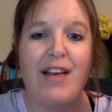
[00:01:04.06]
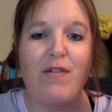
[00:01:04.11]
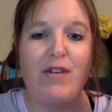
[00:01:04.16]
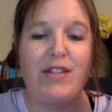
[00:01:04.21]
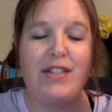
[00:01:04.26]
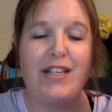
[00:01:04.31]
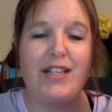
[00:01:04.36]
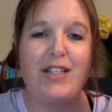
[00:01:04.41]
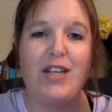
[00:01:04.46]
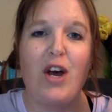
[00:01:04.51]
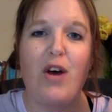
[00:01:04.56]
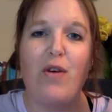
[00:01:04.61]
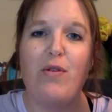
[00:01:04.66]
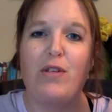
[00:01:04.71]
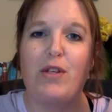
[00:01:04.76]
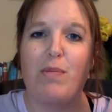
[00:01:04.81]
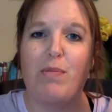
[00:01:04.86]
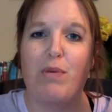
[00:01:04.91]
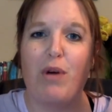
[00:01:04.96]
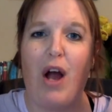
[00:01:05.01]
Francisco
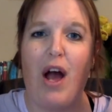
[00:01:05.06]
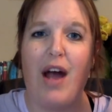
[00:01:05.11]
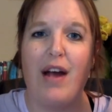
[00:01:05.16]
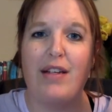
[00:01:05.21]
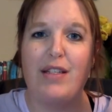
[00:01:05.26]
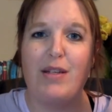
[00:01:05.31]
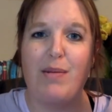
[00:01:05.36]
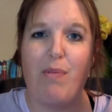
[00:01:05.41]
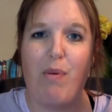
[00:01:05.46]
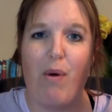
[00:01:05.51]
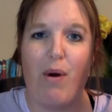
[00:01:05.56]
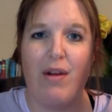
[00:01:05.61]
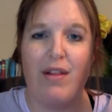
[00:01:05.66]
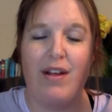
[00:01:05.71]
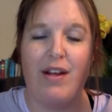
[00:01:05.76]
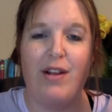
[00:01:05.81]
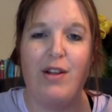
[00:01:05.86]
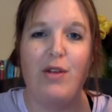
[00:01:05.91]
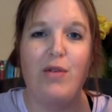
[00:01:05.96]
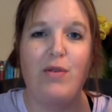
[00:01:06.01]
to Prague to
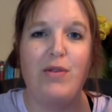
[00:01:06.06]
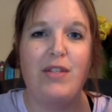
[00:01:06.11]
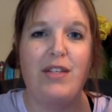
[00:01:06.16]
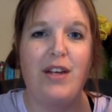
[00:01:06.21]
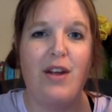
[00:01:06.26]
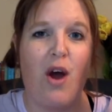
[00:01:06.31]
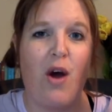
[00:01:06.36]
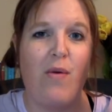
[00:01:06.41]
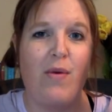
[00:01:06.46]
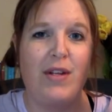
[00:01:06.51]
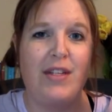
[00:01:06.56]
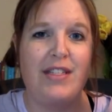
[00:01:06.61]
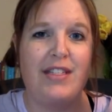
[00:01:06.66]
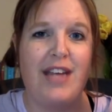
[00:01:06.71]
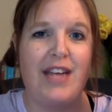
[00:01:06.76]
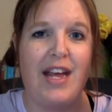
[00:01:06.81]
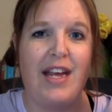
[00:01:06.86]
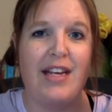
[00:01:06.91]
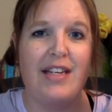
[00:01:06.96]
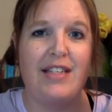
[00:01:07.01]
Portland, Lucy and Owen
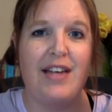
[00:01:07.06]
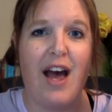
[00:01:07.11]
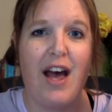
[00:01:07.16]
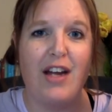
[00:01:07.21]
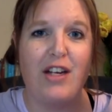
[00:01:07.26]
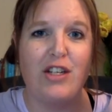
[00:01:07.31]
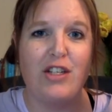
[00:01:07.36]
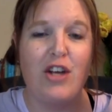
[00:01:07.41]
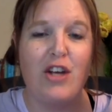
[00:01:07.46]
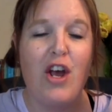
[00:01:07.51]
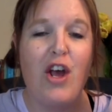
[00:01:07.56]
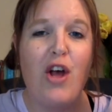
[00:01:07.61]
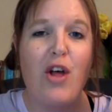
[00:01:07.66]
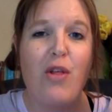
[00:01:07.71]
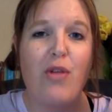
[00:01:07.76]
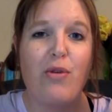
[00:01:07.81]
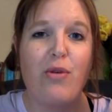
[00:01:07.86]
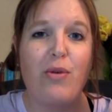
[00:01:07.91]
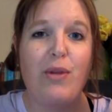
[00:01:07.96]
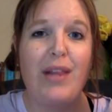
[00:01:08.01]
stay in touch
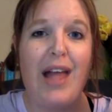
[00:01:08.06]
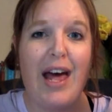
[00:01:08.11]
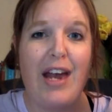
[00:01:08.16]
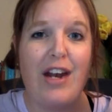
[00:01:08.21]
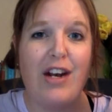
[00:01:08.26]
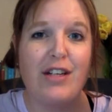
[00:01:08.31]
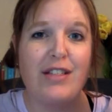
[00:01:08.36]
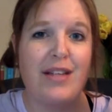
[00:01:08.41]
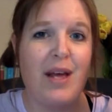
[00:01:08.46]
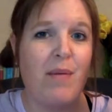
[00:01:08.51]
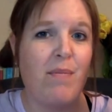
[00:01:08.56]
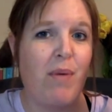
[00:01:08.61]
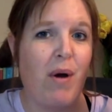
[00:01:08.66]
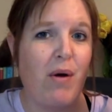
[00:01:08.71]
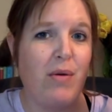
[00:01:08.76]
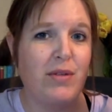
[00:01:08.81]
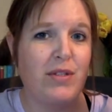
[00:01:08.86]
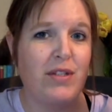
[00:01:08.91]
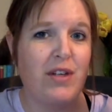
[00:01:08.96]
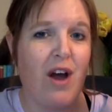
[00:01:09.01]
through letters and
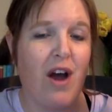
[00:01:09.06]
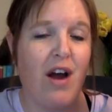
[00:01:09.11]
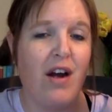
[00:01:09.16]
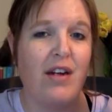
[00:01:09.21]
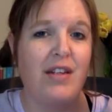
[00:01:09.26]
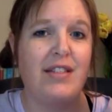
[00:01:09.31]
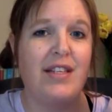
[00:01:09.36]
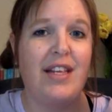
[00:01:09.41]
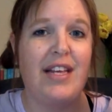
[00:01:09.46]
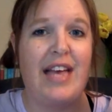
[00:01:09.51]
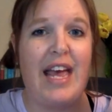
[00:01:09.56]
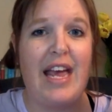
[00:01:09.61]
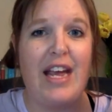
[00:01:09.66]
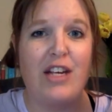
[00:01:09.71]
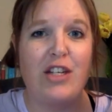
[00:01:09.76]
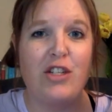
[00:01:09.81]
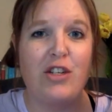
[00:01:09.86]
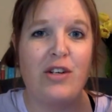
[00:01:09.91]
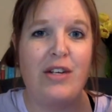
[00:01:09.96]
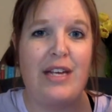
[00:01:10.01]
postcards, the
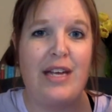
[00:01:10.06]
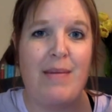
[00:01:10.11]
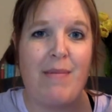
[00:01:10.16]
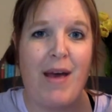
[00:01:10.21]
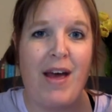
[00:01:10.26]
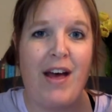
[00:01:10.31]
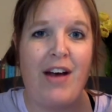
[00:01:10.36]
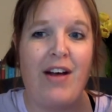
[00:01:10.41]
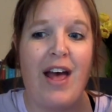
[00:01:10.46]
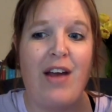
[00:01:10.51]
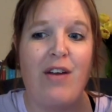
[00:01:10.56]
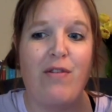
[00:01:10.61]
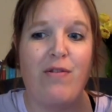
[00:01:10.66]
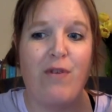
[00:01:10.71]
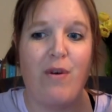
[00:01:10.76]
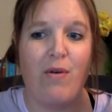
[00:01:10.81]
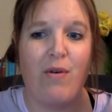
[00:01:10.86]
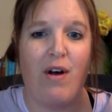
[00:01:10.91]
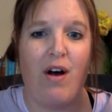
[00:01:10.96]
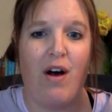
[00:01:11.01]
occasional email, and
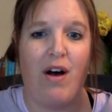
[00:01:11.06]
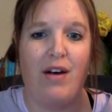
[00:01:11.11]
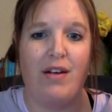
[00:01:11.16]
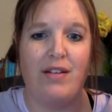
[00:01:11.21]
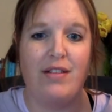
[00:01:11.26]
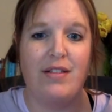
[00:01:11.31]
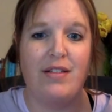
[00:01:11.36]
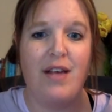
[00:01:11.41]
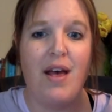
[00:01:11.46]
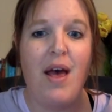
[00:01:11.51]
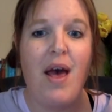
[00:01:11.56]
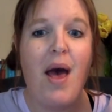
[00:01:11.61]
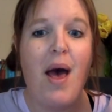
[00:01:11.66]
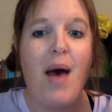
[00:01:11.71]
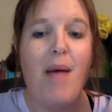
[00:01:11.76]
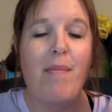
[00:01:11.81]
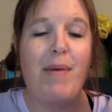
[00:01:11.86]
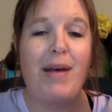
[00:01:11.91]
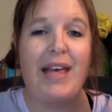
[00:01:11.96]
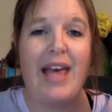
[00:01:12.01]
phone calls.
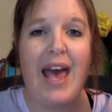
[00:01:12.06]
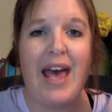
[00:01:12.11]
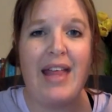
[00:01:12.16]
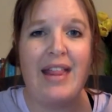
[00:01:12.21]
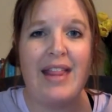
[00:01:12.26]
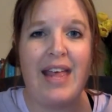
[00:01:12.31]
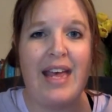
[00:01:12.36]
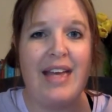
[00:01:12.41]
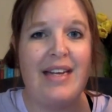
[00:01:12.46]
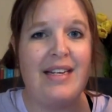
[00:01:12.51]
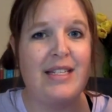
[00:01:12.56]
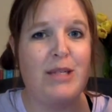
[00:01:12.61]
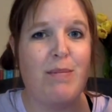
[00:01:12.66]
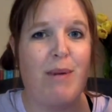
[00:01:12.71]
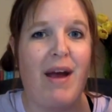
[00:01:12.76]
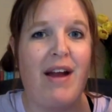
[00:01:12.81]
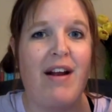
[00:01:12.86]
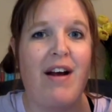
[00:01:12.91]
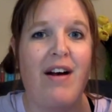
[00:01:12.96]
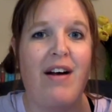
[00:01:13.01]
But can they,
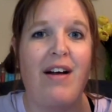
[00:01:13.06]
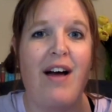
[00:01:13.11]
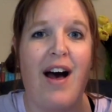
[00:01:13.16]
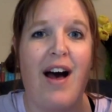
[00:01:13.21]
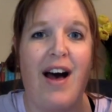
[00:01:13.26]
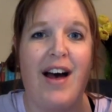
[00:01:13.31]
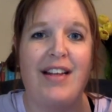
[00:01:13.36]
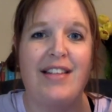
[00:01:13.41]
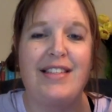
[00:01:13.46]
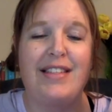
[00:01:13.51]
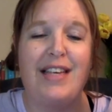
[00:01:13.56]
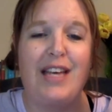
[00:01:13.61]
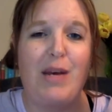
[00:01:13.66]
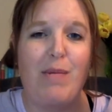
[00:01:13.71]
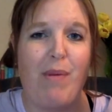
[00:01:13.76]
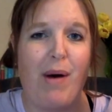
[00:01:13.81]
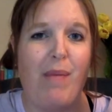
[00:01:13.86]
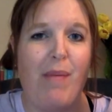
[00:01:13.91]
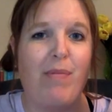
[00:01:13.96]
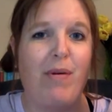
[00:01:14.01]
despite all odds,
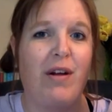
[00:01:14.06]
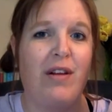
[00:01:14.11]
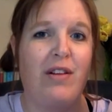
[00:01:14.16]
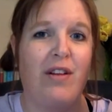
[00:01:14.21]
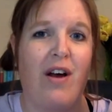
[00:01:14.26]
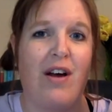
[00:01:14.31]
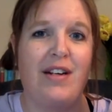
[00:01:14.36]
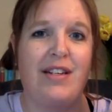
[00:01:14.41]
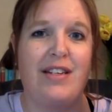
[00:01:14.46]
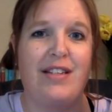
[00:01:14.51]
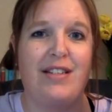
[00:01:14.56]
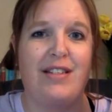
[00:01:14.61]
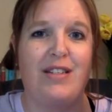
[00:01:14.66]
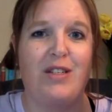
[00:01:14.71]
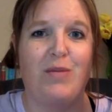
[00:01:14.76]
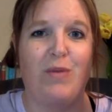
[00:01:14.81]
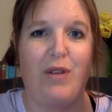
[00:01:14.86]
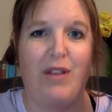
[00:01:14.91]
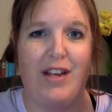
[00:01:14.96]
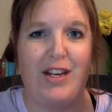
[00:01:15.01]
keep up a long
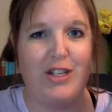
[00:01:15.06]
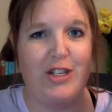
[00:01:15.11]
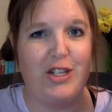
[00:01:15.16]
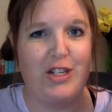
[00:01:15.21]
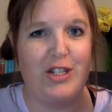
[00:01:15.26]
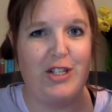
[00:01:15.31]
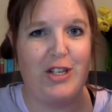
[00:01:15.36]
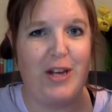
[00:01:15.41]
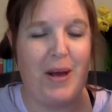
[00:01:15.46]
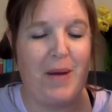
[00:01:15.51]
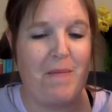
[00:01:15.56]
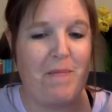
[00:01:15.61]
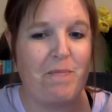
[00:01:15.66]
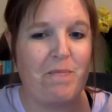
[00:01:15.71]
distance relationship?